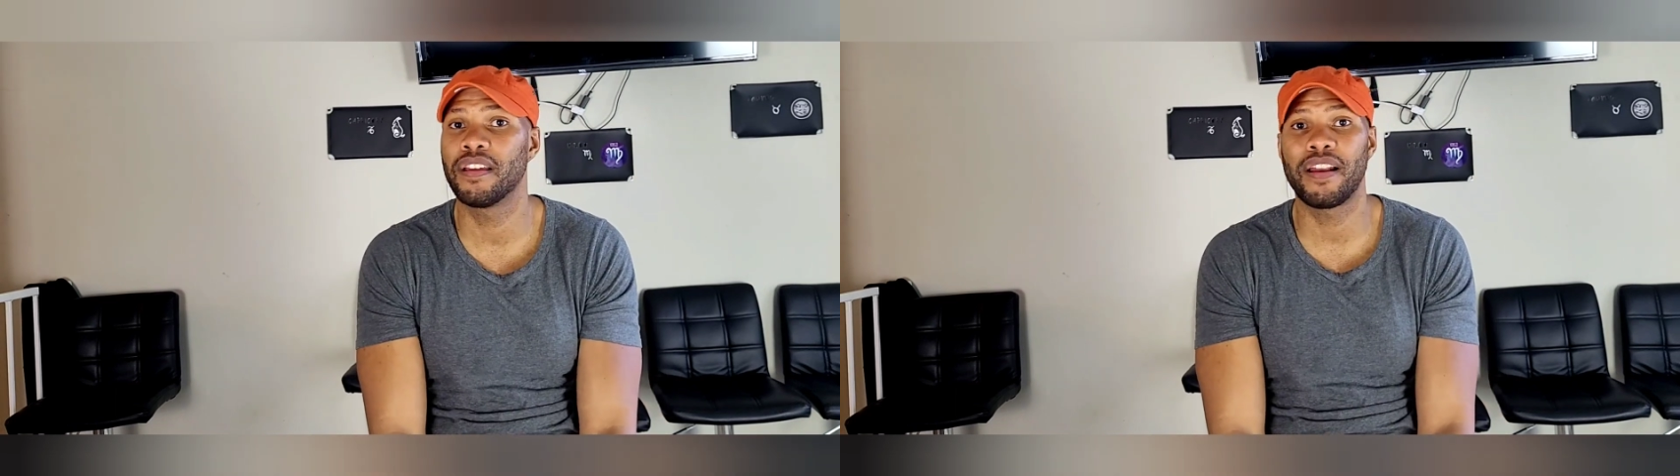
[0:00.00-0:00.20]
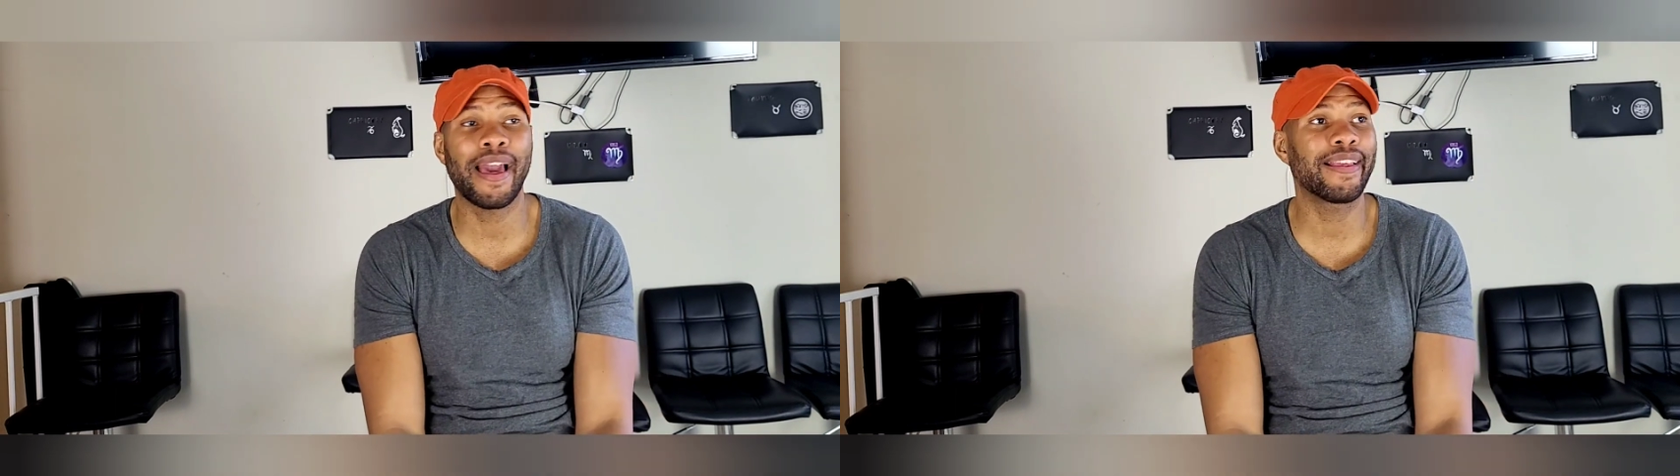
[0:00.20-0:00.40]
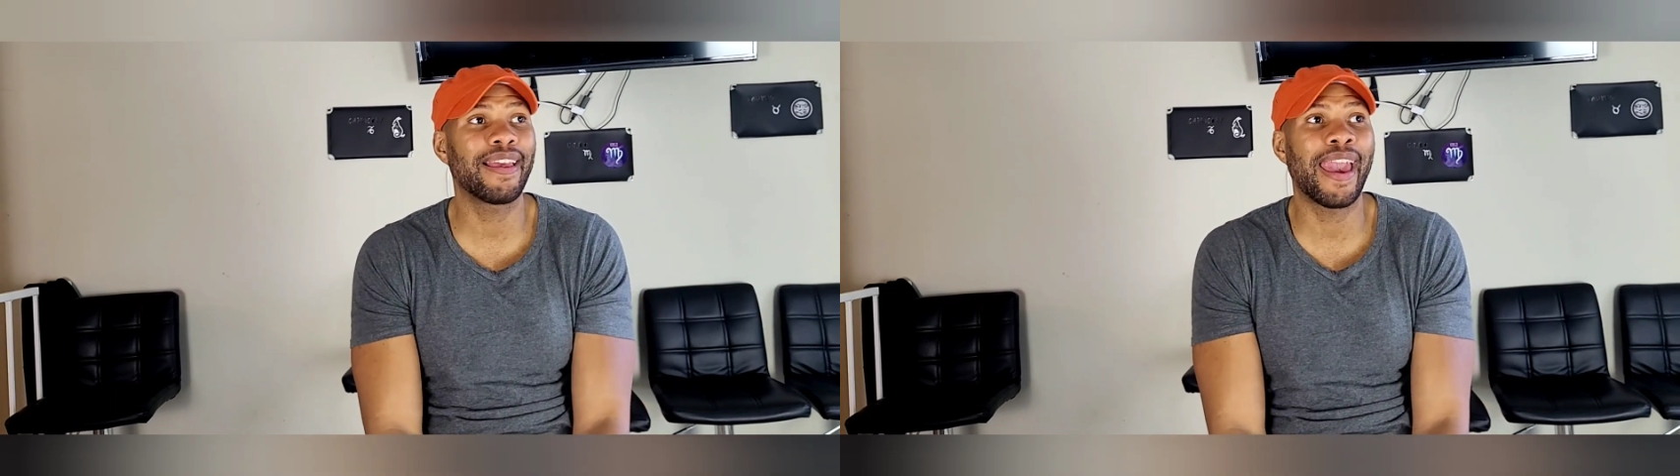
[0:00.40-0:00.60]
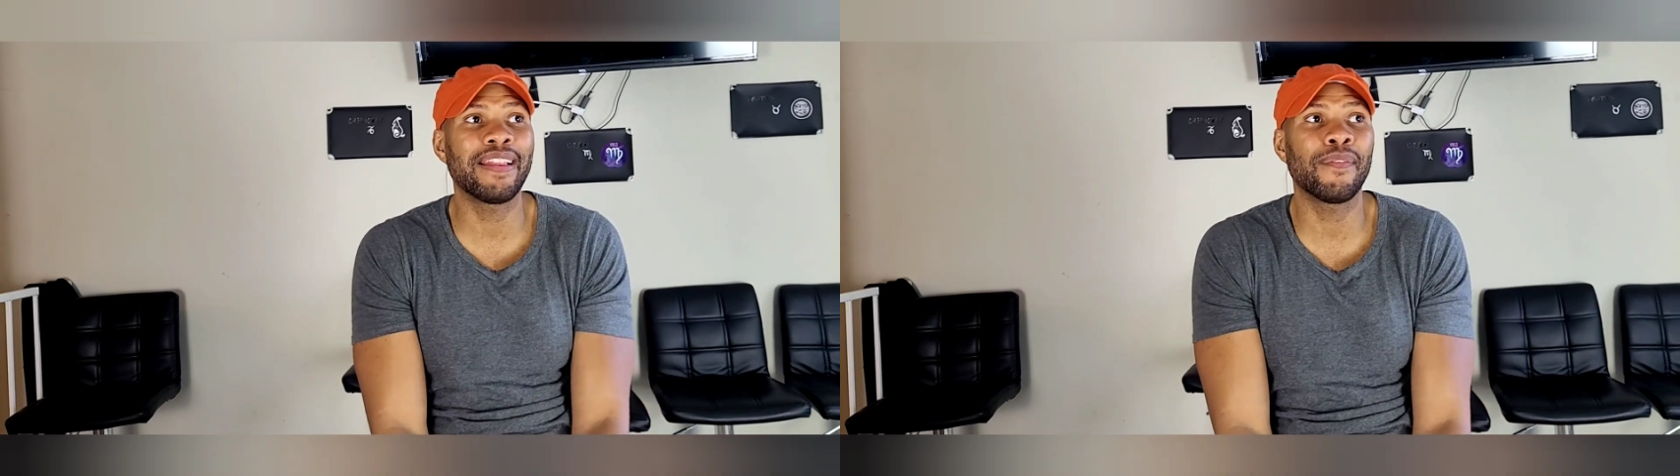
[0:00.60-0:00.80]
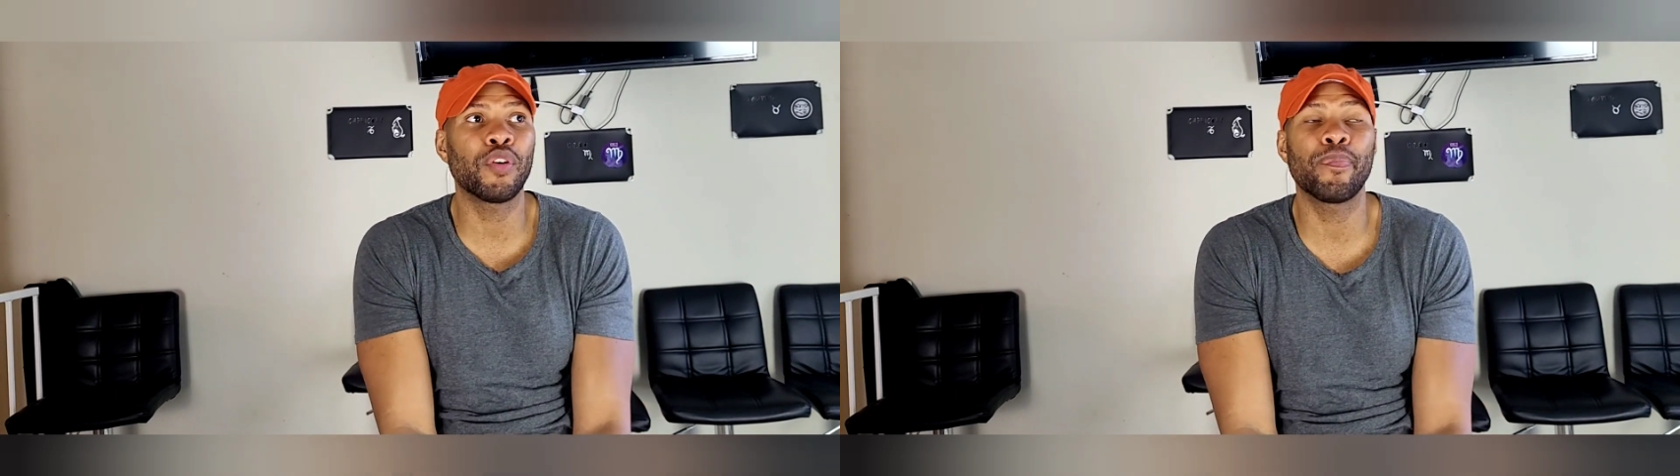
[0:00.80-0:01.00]
Like, ain't
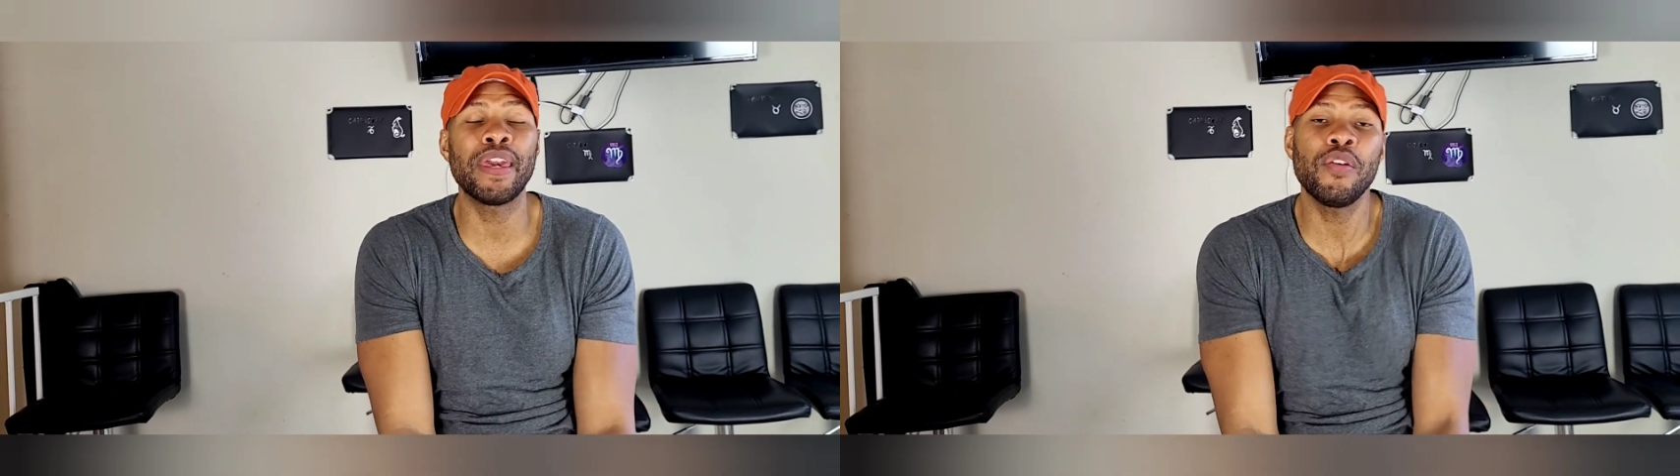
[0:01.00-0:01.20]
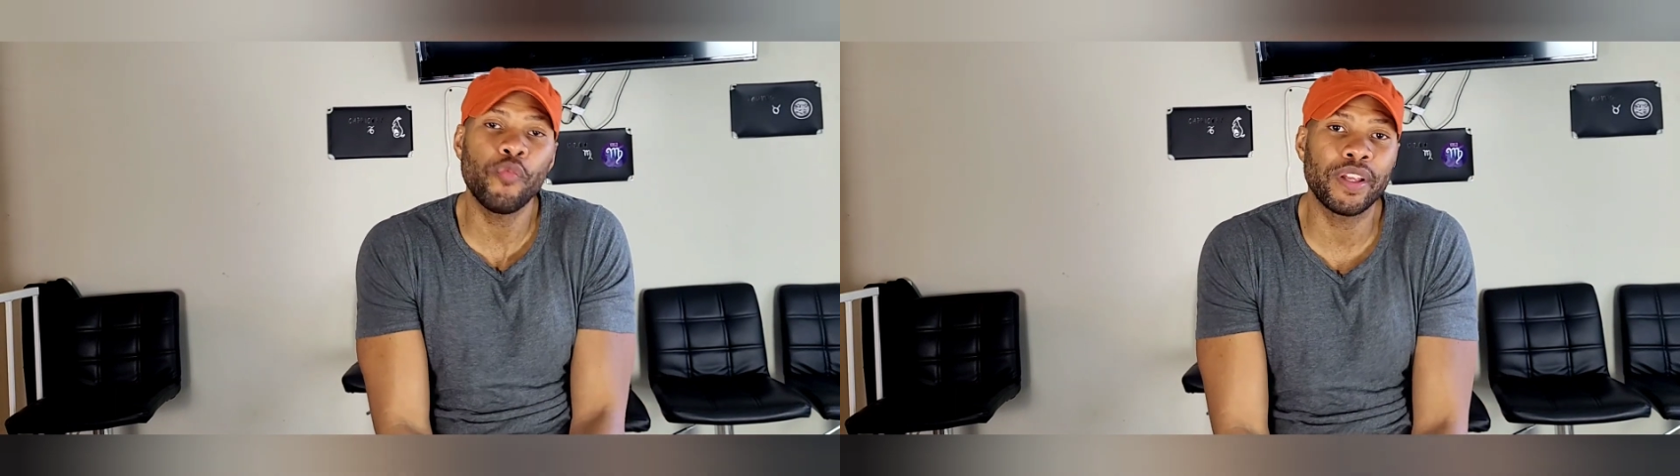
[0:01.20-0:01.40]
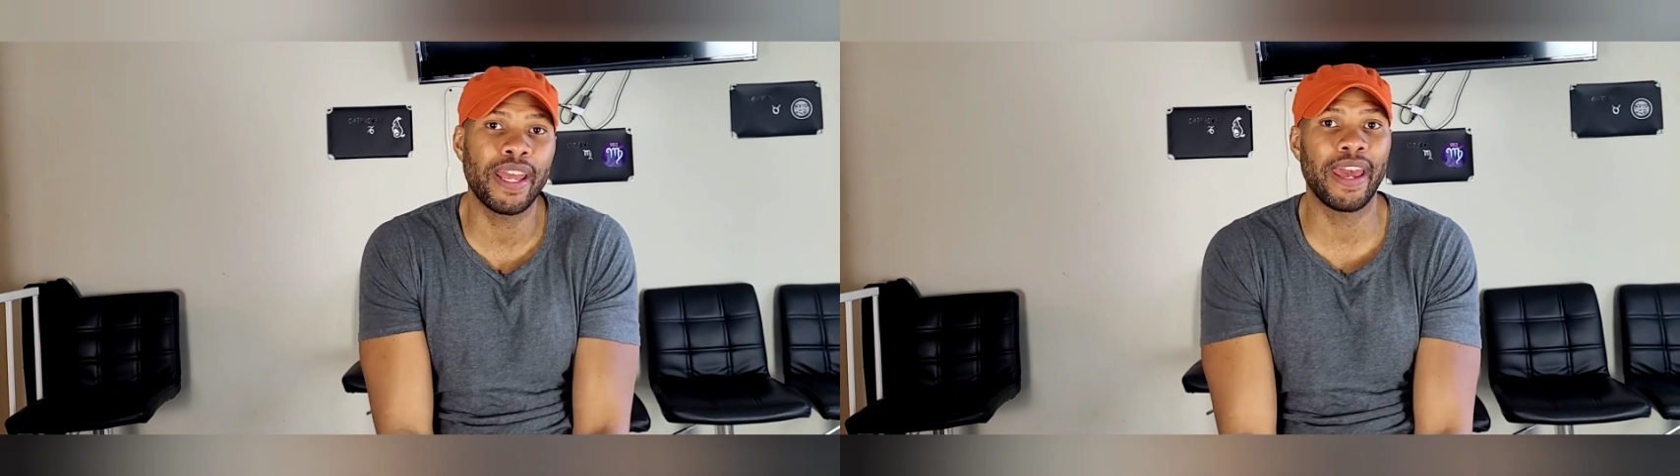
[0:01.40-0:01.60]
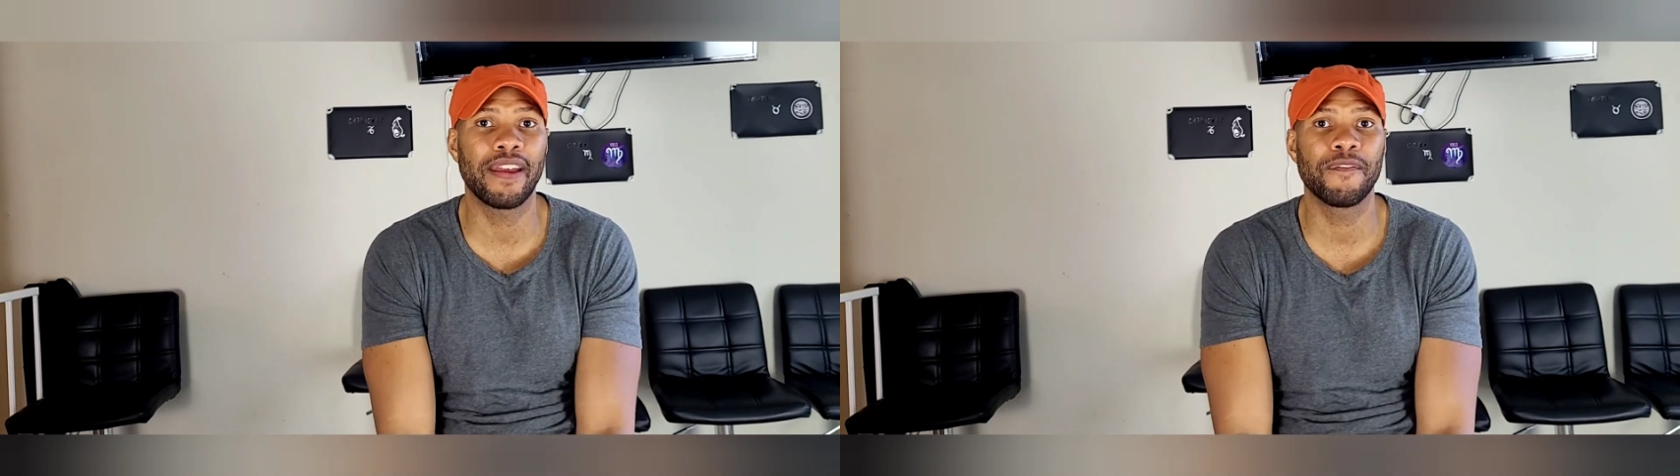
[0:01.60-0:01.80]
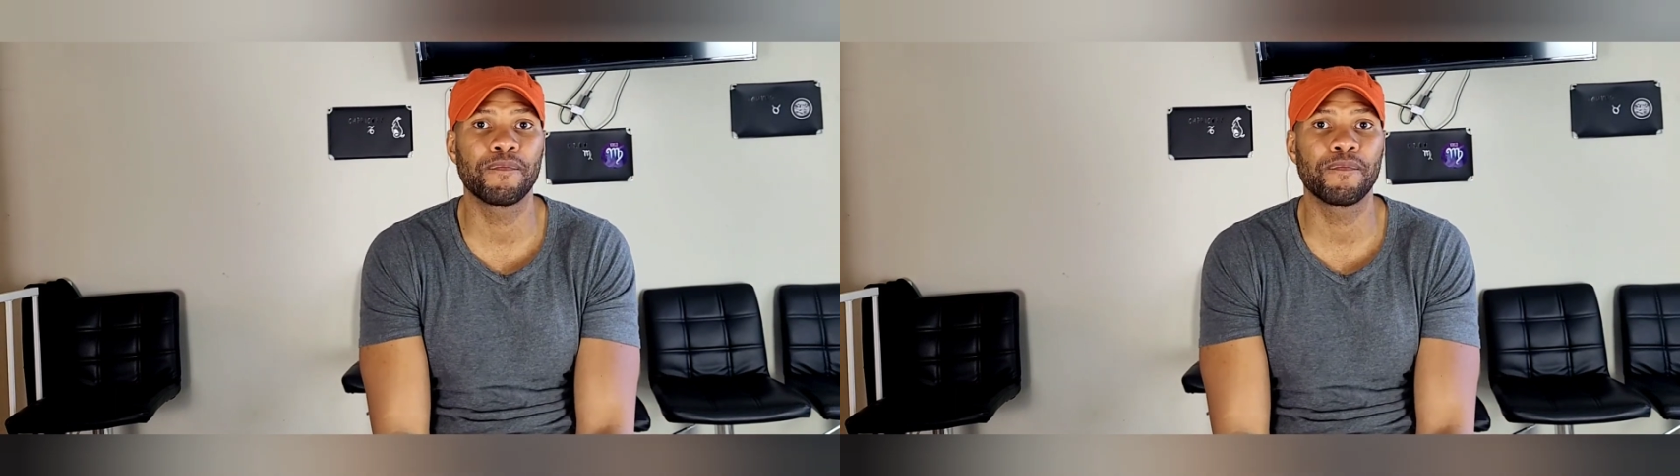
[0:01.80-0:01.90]
nothing competing with that.